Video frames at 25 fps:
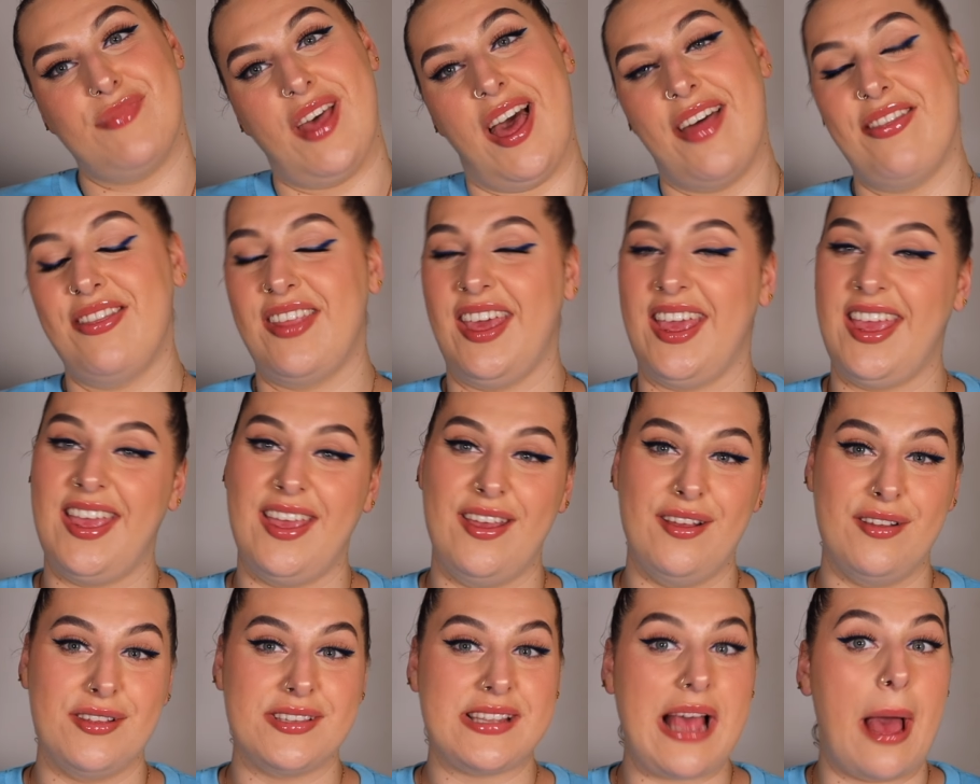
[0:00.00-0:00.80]
and the
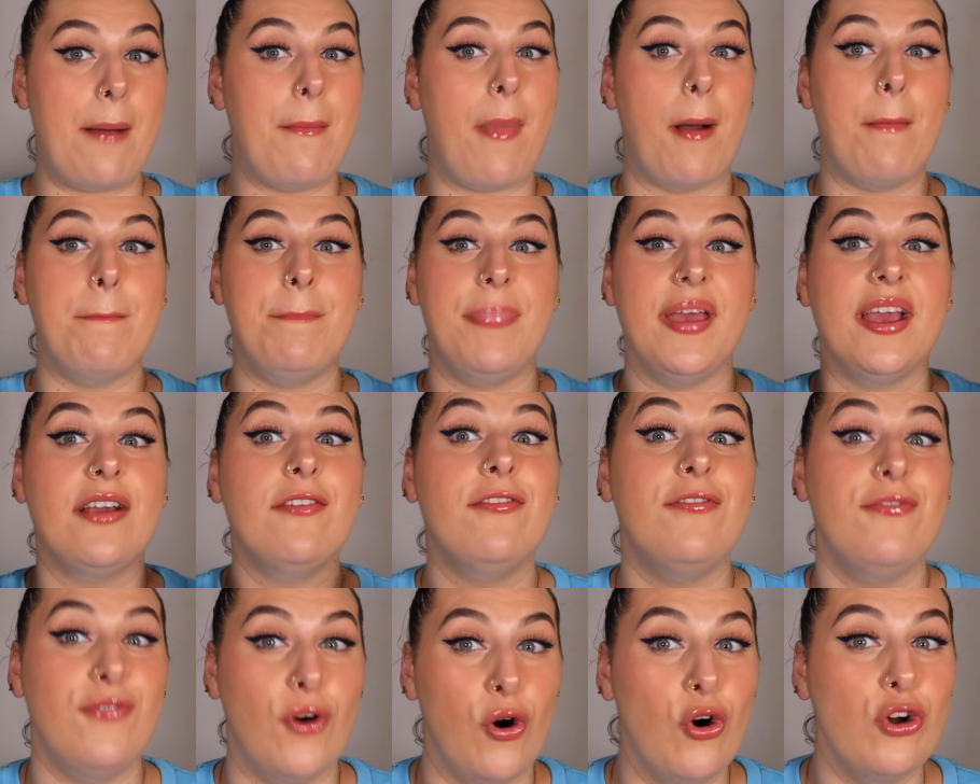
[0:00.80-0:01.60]
heels and my big
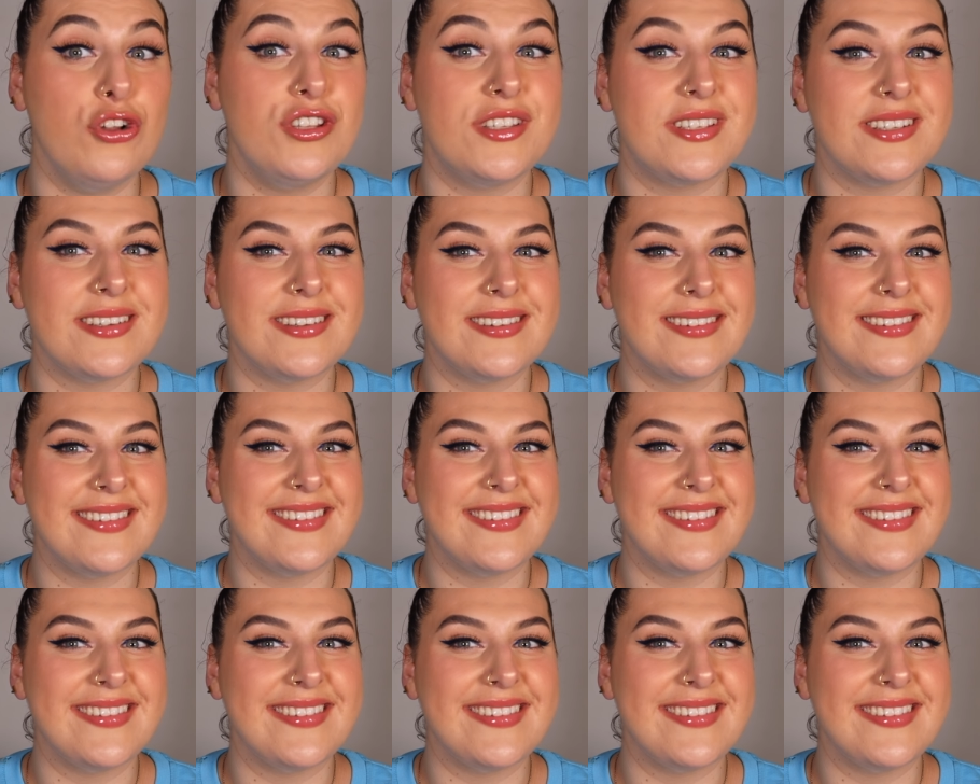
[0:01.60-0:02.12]
foot,